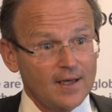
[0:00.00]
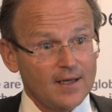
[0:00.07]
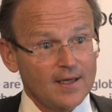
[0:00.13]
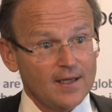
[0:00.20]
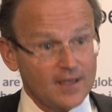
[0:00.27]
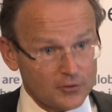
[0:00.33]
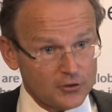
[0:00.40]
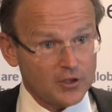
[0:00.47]

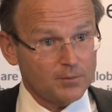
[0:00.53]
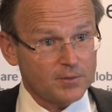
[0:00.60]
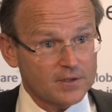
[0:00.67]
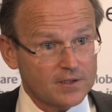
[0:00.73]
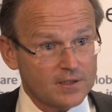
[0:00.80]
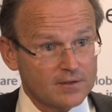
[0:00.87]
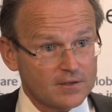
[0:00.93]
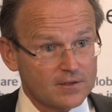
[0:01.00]
in our shopping
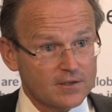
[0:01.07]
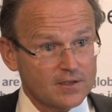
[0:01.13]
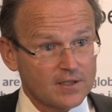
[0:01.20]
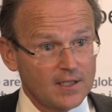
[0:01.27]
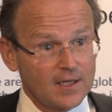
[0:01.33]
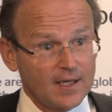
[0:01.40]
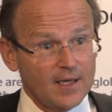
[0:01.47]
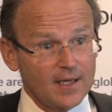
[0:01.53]
centers.
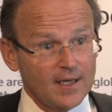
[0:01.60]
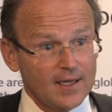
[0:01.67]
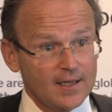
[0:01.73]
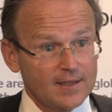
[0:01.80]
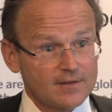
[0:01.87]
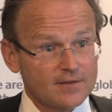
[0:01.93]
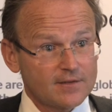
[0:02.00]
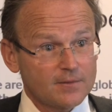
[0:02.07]

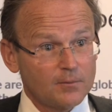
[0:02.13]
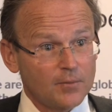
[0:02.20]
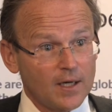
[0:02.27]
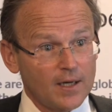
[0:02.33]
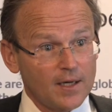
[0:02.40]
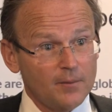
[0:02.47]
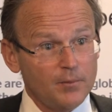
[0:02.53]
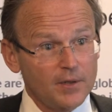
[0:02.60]
And
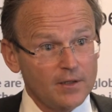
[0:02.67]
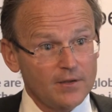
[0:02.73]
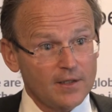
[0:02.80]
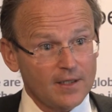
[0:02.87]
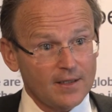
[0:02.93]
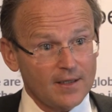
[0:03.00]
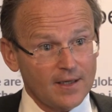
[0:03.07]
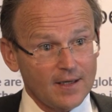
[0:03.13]
by
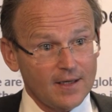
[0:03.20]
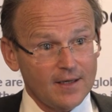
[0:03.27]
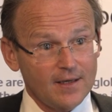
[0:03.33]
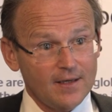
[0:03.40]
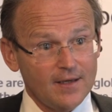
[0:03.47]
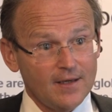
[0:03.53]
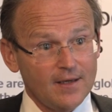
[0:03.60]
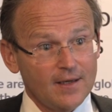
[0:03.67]
building
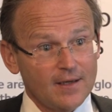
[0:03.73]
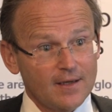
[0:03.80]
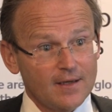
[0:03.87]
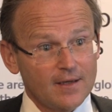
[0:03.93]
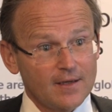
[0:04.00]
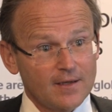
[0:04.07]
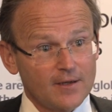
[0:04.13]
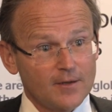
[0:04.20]
a
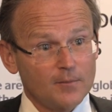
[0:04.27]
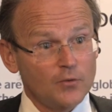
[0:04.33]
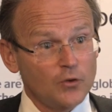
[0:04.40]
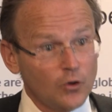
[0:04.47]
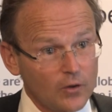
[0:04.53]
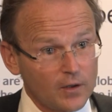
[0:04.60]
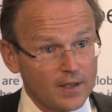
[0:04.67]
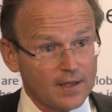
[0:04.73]
um,
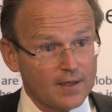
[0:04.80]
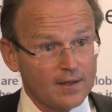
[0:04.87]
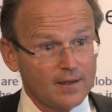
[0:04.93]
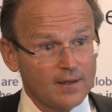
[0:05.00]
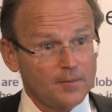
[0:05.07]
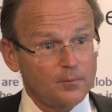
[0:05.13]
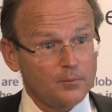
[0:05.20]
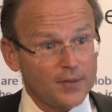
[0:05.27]
Nordic,
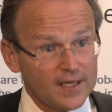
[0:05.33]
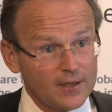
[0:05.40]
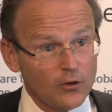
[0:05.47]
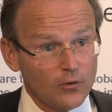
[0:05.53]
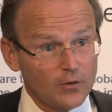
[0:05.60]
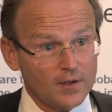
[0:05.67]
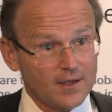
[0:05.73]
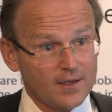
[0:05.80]

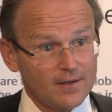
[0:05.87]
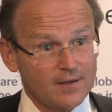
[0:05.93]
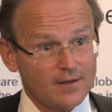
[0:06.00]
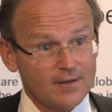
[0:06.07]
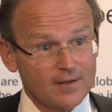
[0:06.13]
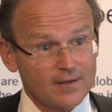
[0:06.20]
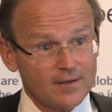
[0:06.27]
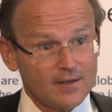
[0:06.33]
pan-Nordic
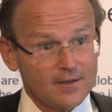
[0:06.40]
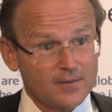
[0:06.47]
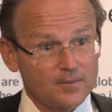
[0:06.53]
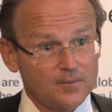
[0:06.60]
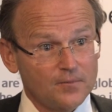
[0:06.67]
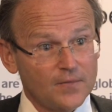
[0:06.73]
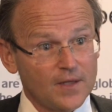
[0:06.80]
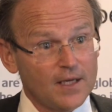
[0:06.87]

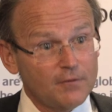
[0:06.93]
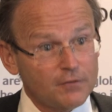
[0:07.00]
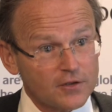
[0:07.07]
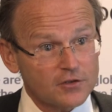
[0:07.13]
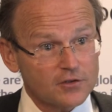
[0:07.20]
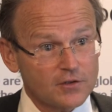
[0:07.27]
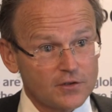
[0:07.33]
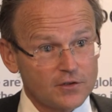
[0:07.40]
um,
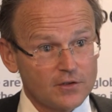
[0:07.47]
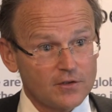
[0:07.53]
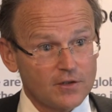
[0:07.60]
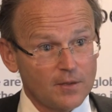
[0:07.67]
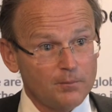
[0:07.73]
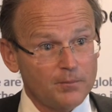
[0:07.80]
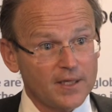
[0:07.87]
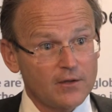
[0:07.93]
infrastructure,
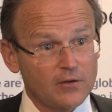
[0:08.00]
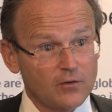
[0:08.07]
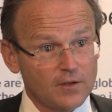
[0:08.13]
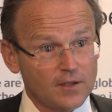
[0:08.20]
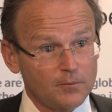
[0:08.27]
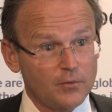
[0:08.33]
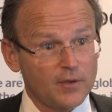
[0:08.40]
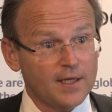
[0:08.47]
a
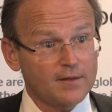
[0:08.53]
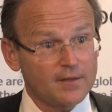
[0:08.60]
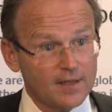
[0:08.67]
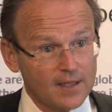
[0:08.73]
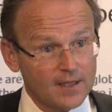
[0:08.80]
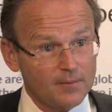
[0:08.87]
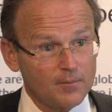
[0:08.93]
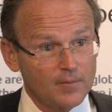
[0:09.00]
pan-Nordic brand
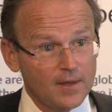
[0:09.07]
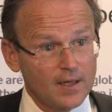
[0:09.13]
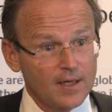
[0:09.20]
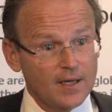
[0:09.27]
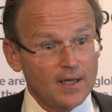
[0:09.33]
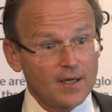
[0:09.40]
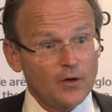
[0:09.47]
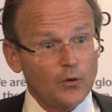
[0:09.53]
name,
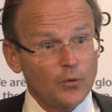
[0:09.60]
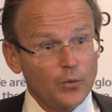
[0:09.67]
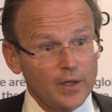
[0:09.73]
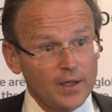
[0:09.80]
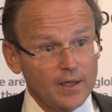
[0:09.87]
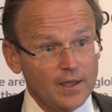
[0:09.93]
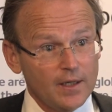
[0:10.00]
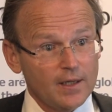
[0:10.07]

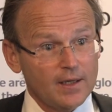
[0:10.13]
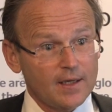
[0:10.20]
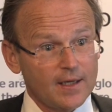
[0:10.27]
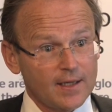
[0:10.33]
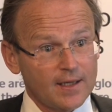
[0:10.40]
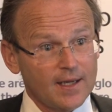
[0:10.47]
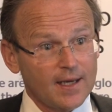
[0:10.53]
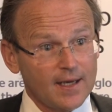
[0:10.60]
we
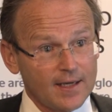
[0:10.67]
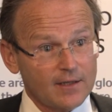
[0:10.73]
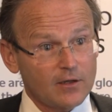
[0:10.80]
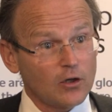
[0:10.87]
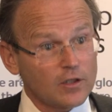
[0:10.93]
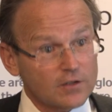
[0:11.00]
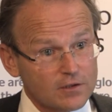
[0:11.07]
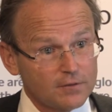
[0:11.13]
can add
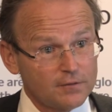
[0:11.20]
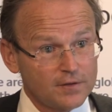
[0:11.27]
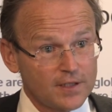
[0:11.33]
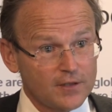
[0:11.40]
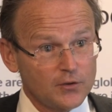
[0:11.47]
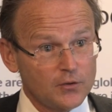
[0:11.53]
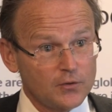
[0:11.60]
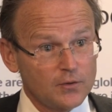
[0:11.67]
lots of
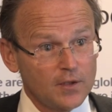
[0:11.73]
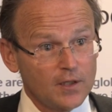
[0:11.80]
value